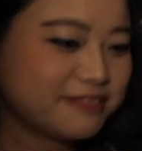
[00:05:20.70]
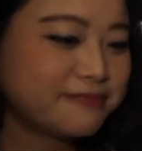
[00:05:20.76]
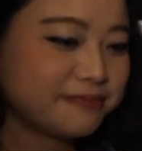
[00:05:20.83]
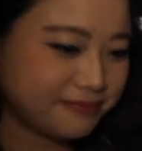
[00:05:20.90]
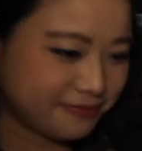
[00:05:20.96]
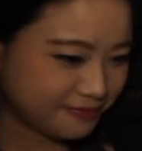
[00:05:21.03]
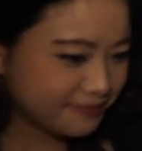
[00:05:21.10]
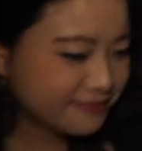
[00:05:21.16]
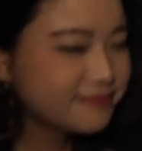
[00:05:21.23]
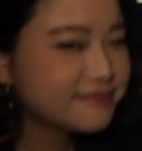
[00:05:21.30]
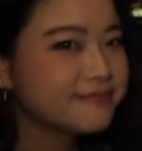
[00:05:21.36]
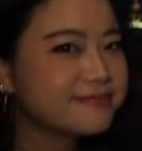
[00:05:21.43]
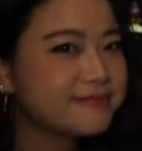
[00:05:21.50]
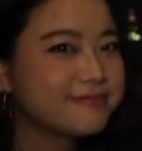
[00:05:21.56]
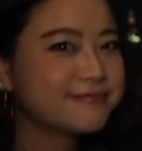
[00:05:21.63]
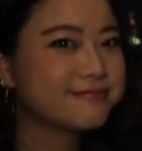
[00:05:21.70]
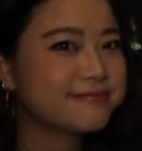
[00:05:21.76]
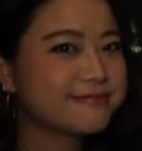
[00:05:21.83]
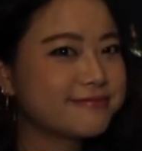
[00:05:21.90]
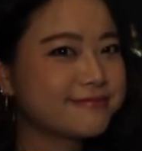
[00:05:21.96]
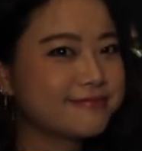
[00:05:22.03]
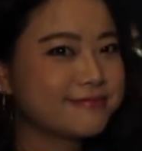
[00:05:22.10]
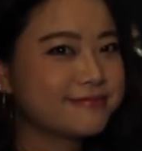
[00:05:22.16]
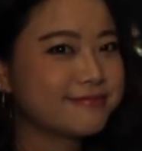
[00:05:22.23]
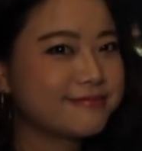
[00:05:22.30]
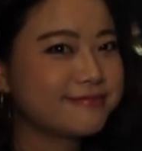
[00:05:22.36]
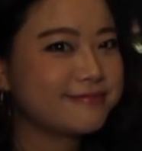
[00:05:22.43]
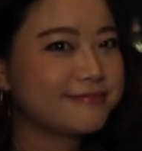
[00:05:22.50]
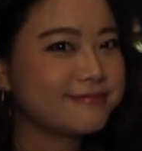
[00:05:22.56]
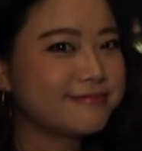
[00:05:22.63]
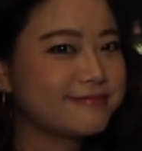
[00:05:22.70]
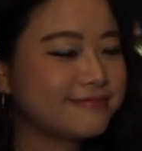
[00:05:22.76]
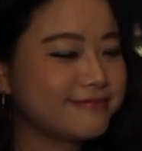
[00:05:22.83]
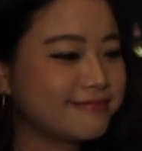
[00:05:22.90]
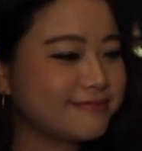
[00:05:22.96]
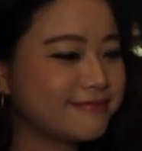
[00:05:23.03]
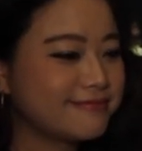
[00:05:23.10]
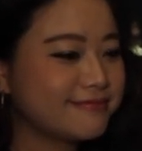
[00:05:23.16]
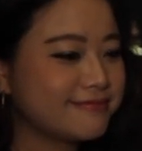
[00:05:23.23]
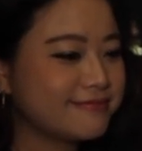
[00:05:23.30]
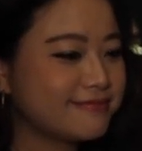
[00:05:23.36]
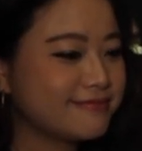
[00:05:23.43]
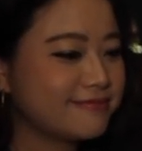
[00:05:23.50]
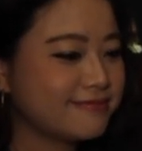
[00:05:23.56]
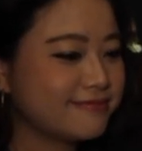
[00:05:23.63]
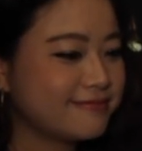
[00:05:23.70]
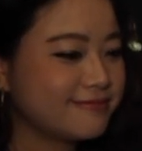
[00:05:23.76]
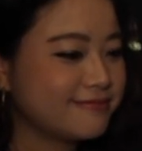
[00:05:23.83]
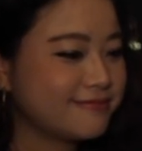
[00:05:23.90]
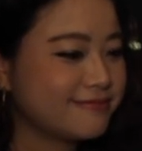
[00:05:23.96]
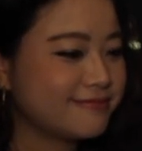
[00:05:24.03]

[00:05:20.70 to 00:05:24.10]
(silent)